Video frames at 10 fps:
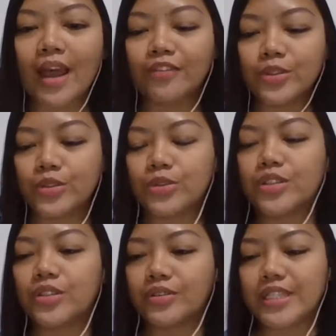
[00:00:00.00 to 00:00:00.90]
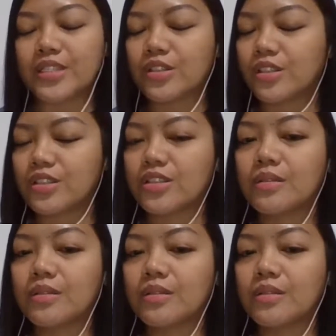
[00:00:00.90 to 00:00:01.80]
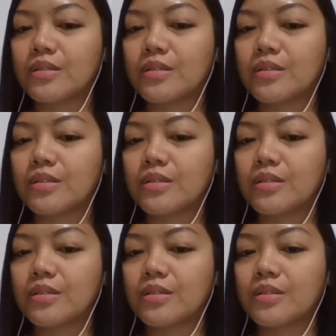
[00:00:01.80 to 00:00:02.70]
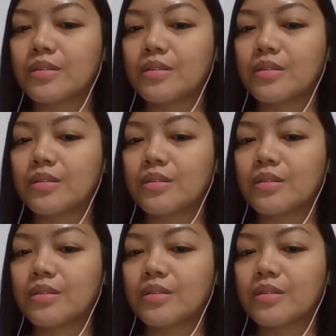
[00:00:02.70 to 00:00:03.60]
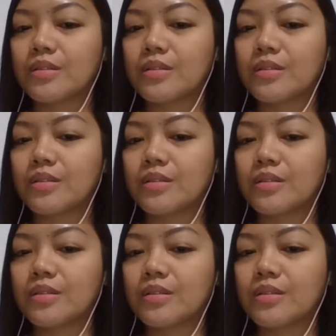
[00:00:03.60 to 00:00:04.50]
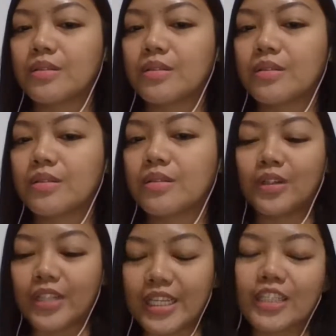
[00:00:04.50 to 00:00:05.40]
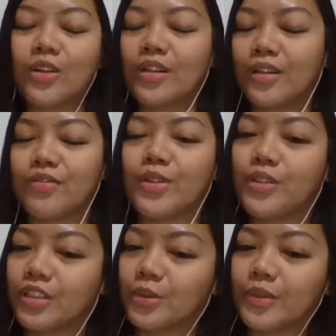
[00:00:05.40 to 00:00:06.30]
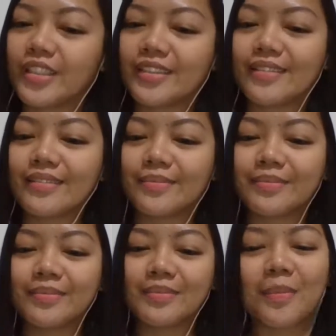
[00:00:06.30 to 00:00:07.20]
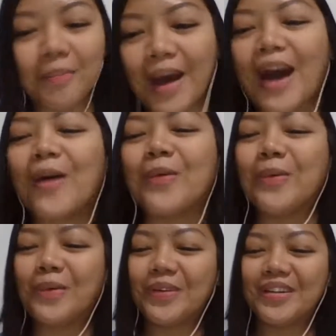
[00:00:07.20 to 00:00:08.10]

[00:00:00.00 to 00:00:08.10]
have to do your research about the person you're hiring to read or review your work. Bow.